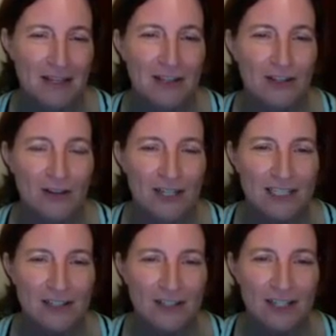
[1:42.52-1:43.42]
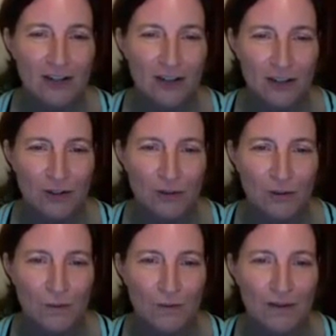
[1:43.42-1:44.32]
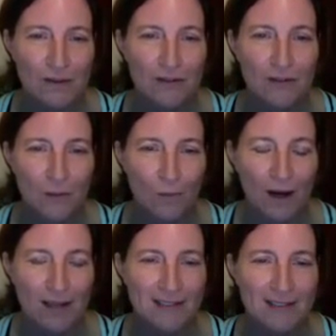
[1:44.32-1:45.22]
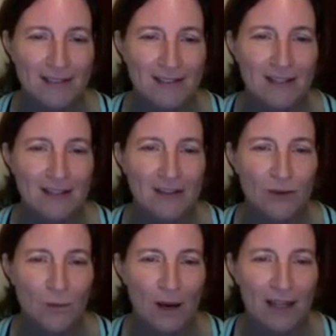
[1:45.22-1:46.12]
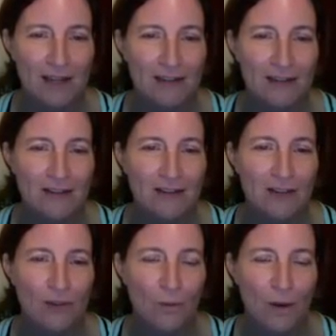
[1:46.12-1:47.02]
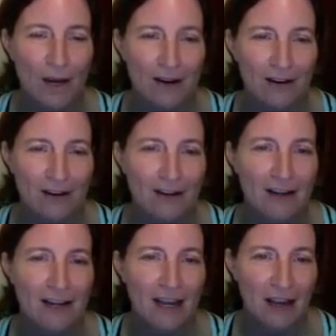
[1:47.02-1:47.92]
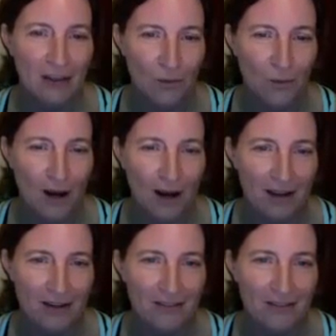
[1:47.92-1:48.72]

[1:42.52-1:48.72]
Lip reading: The criteria are the who, the what, the when, the where, and the why.